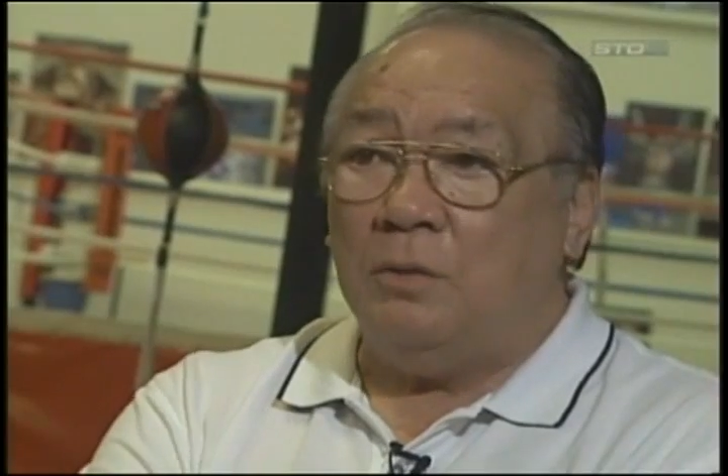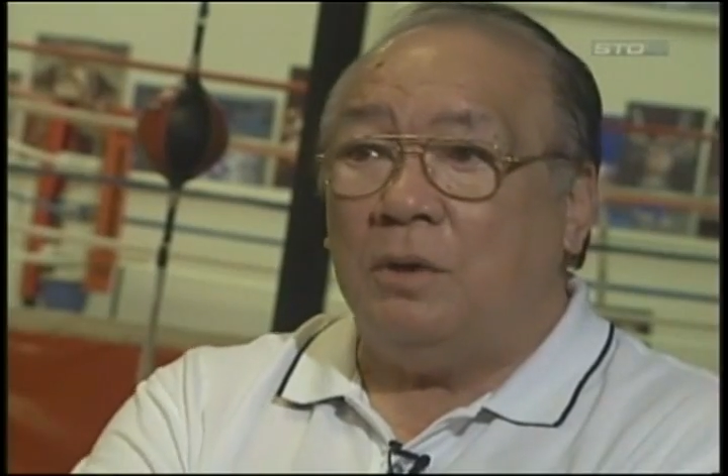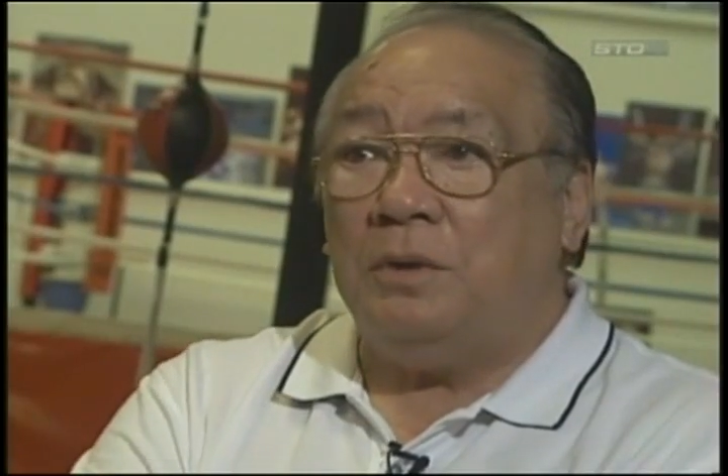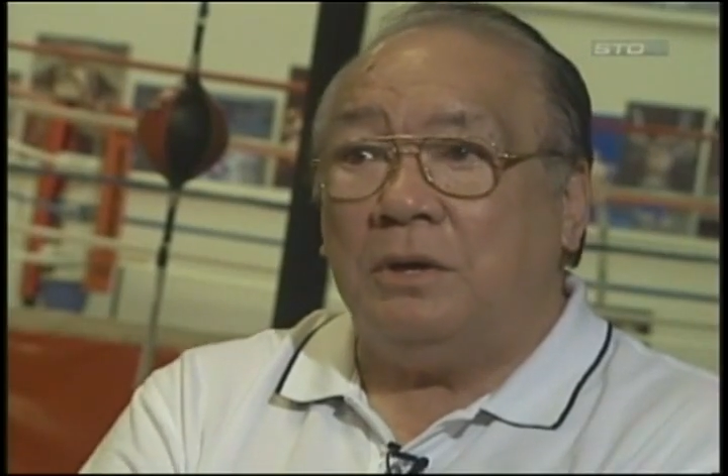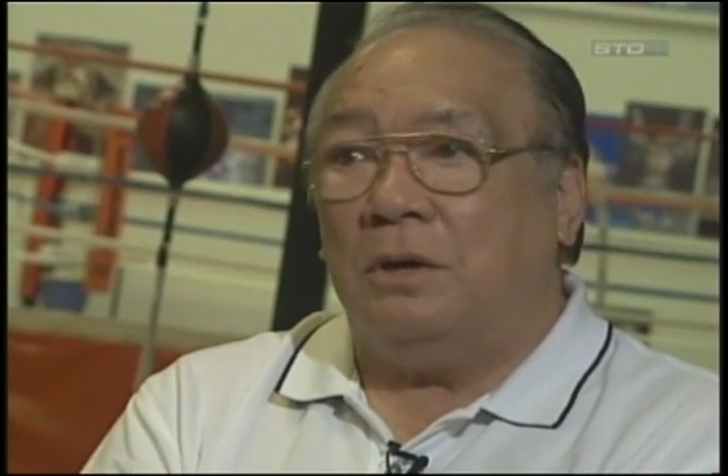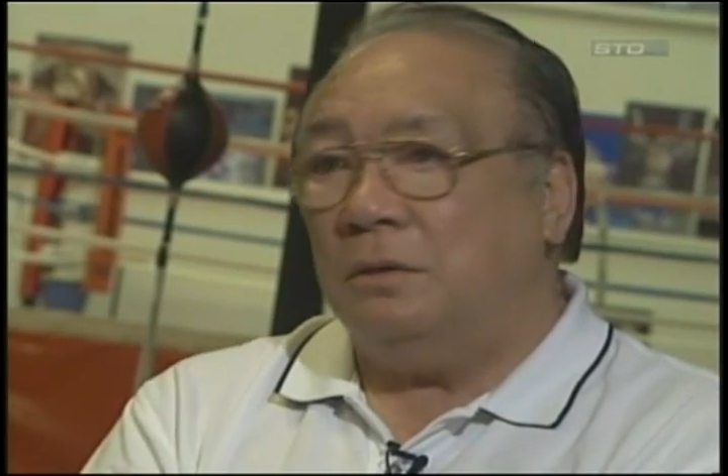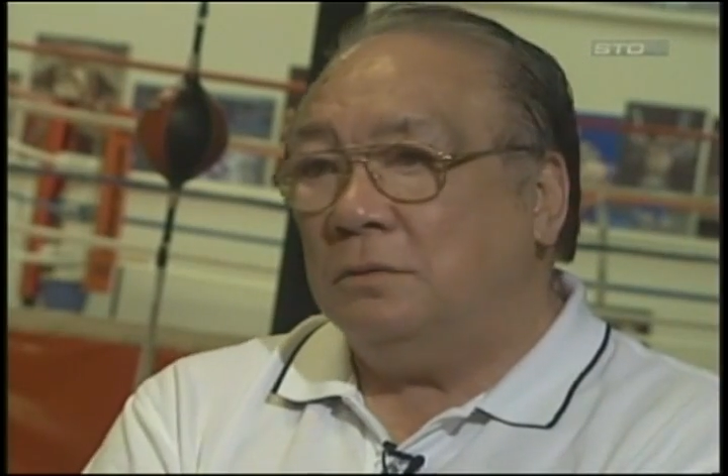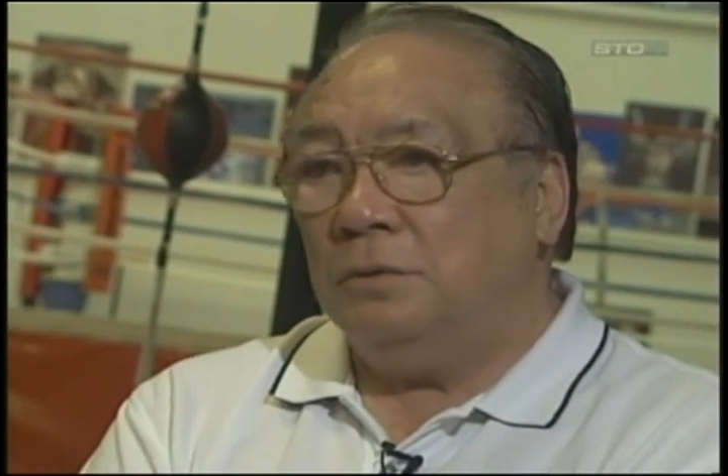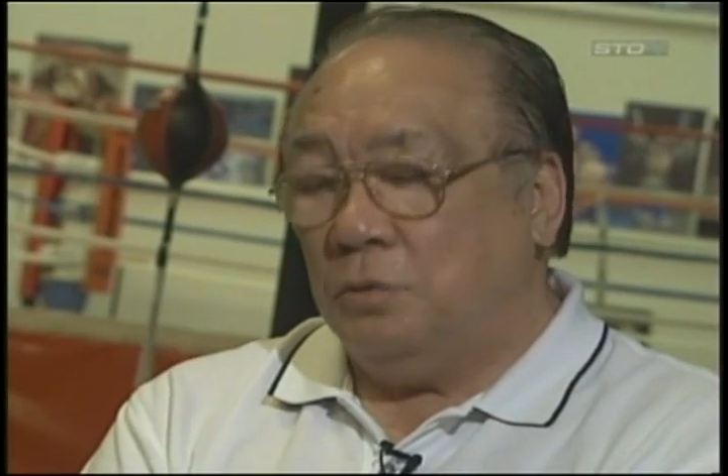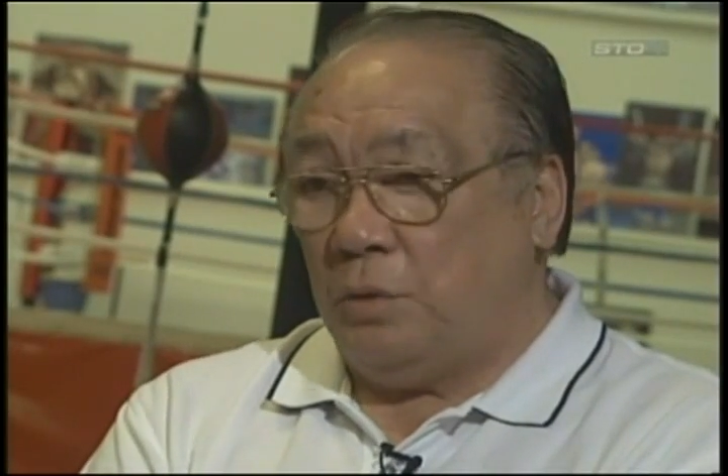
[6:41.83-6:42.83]
Anywhere we
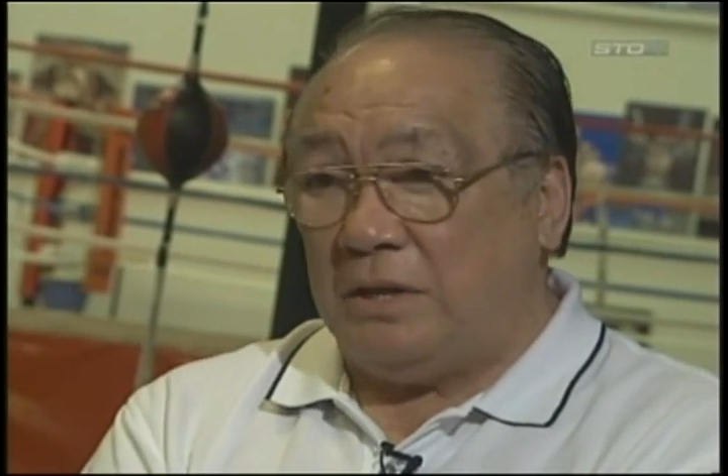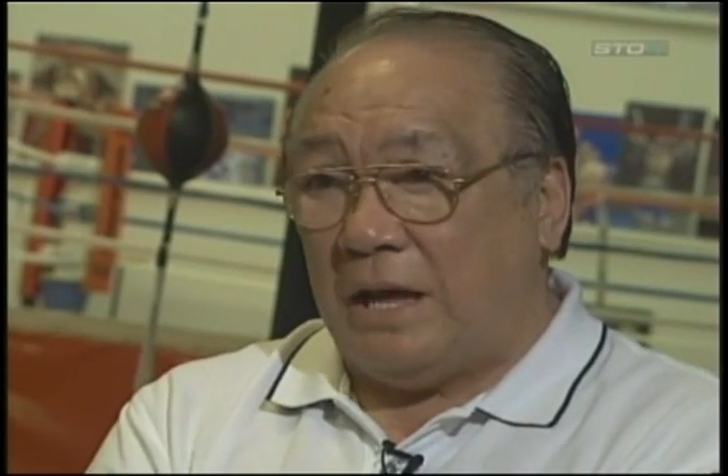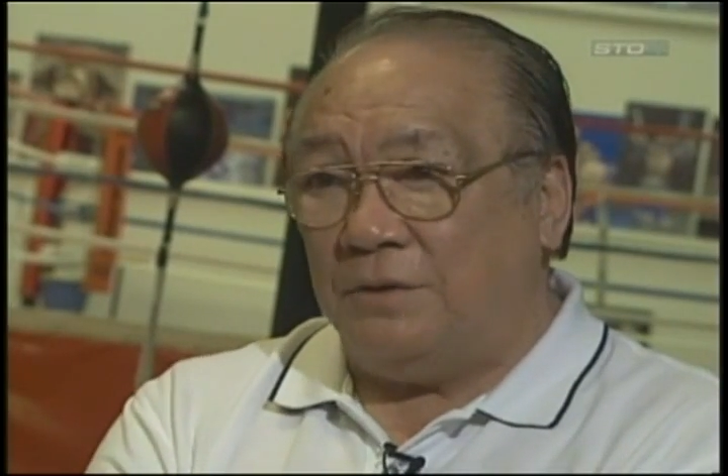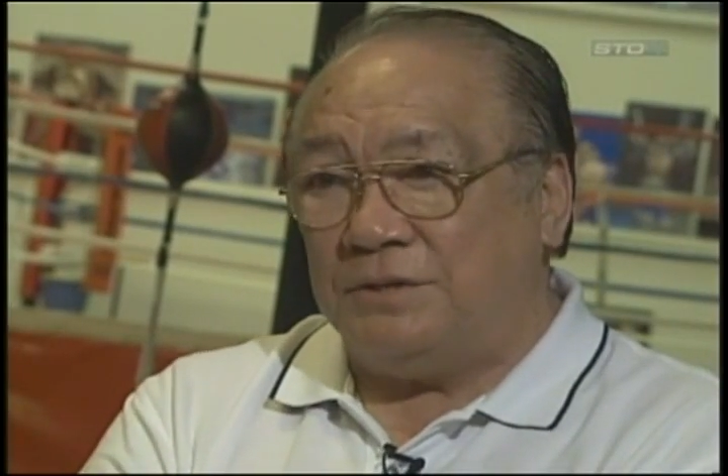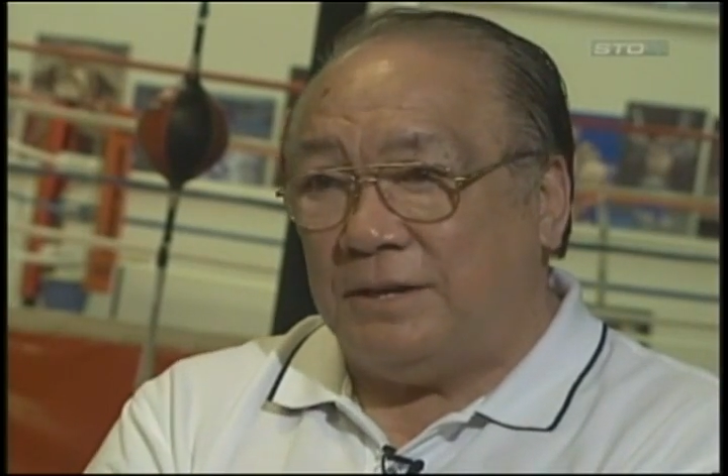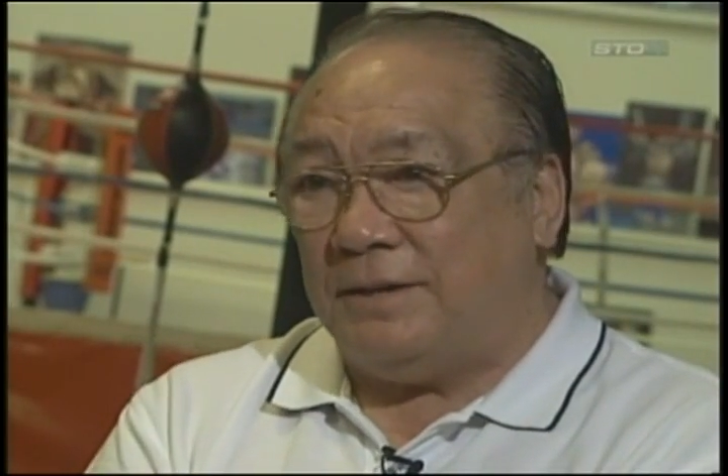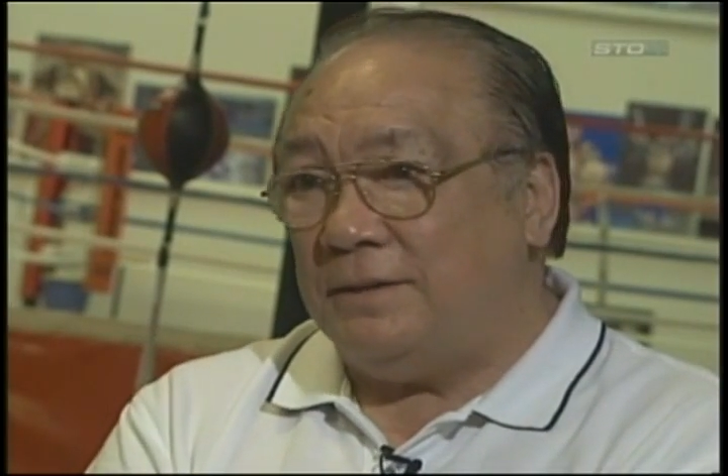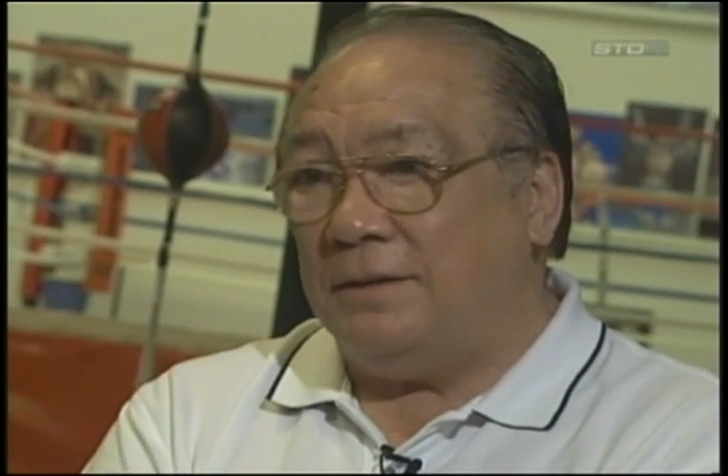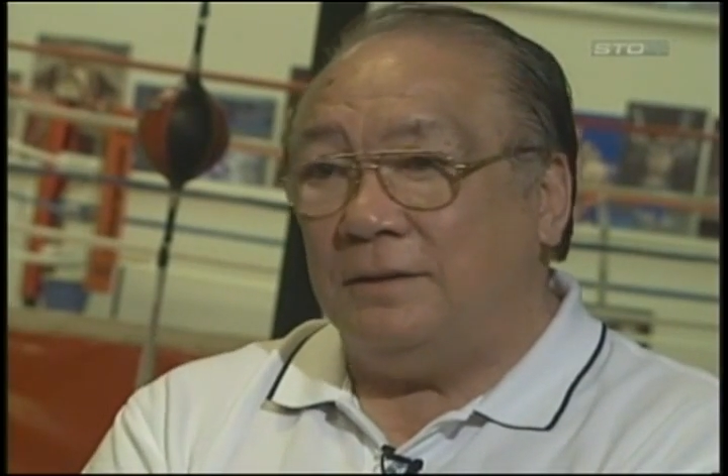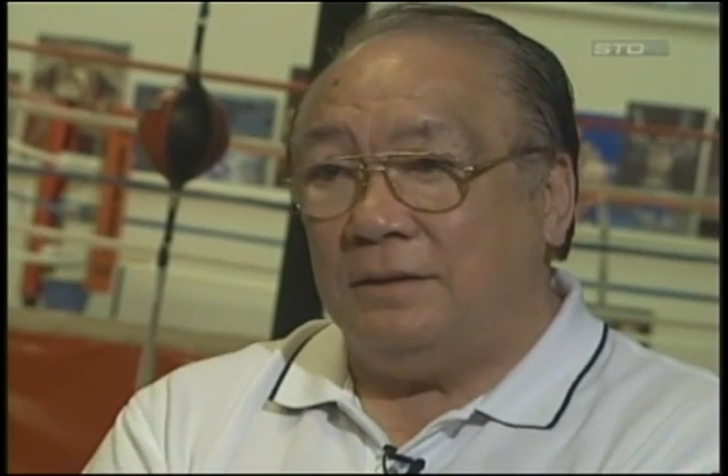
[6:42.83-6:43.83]
go, we eat
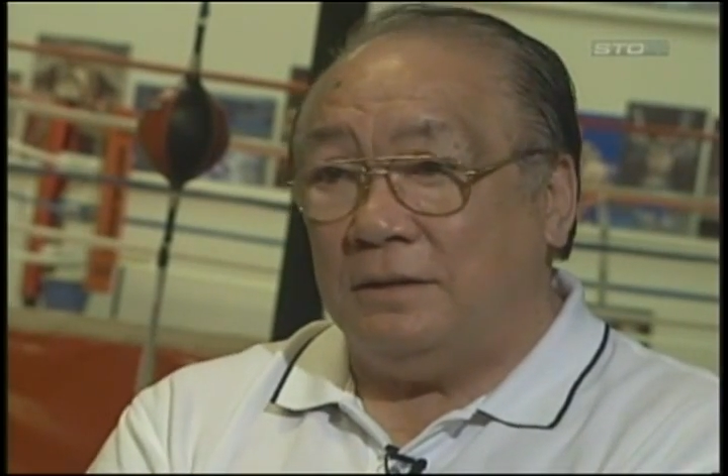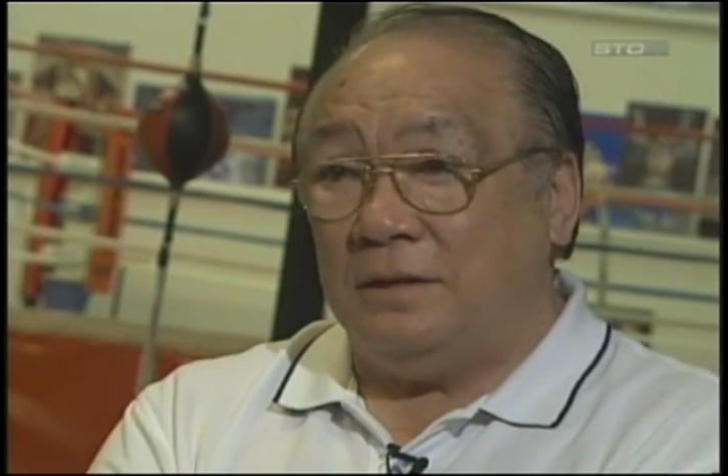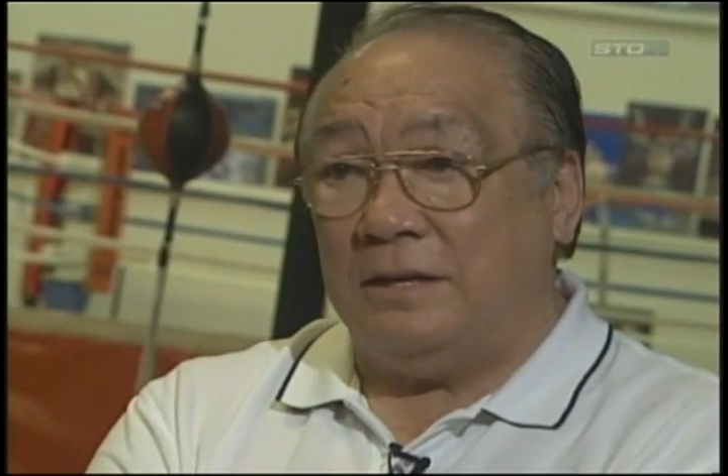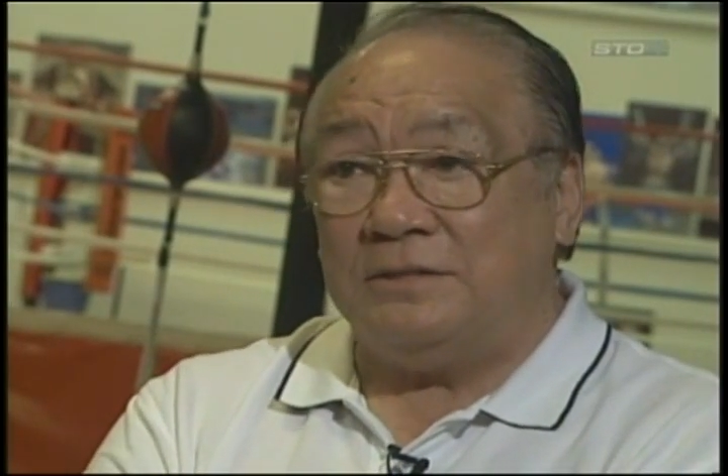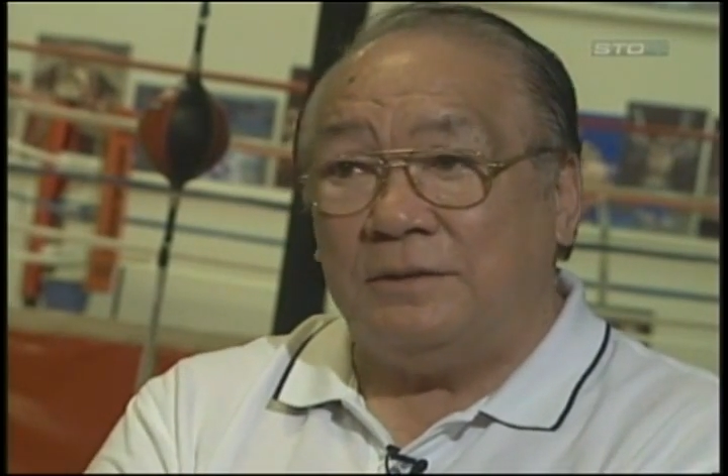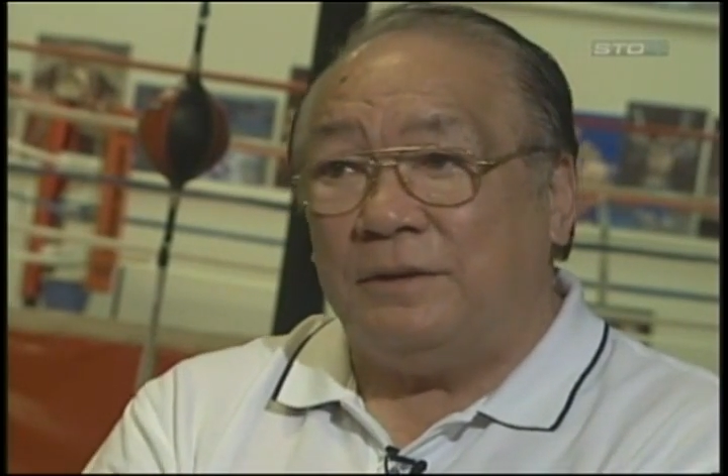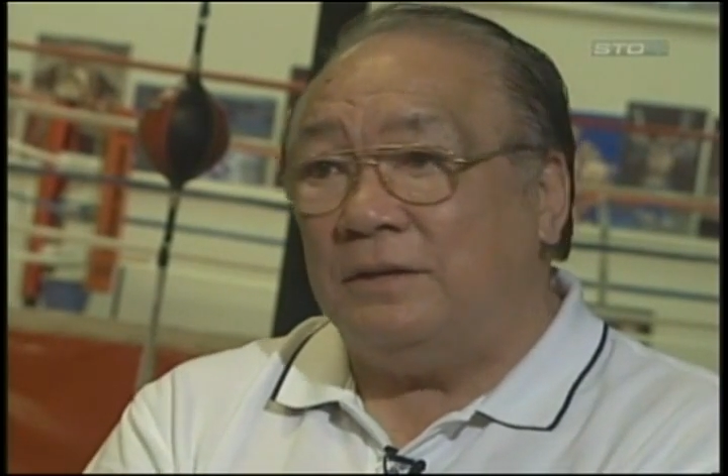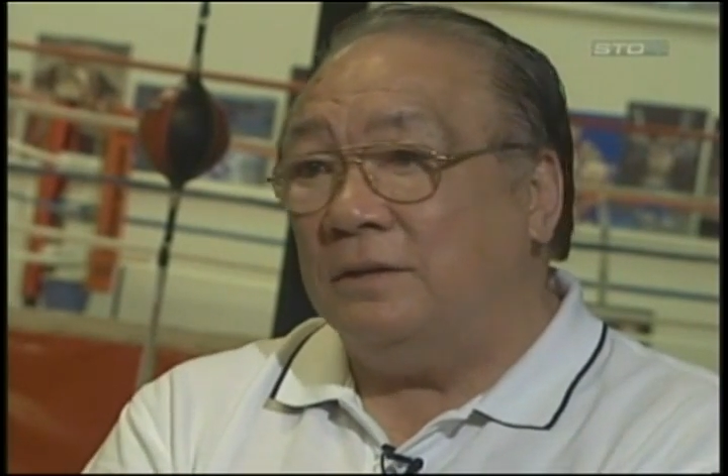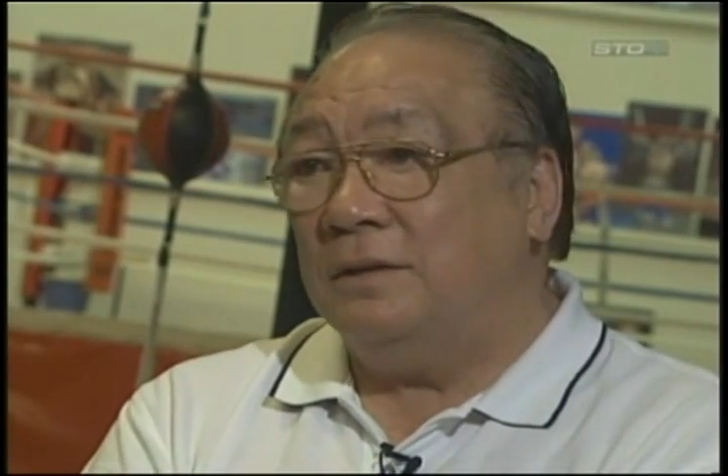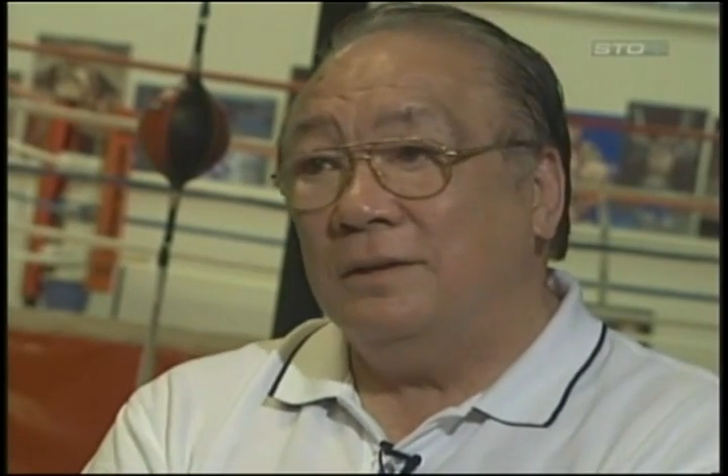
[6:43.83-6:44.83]
outside in a
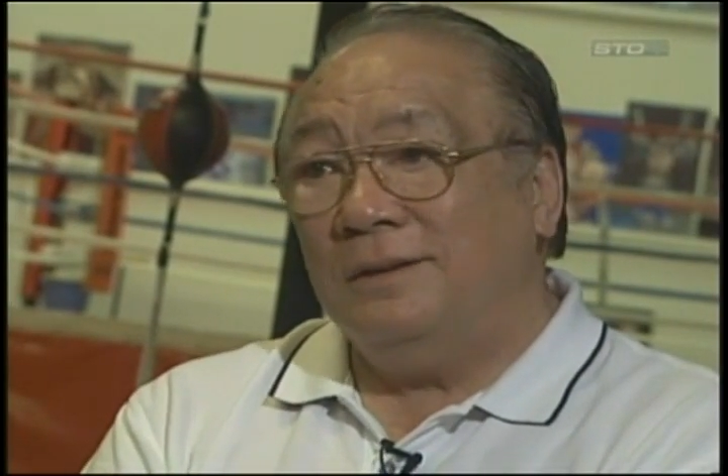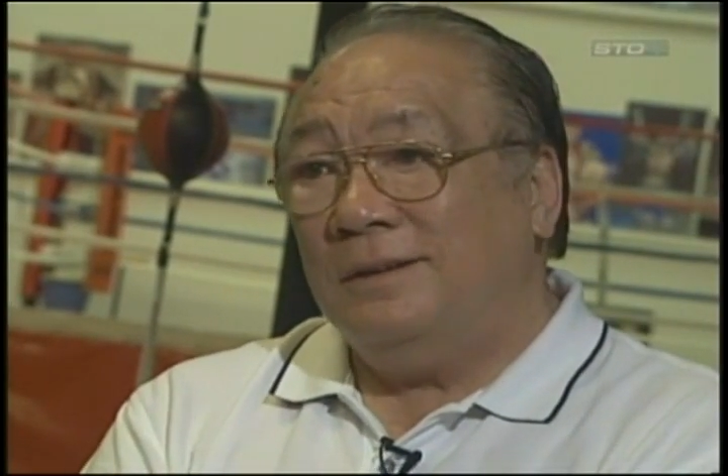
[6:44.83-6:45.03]
restaurant,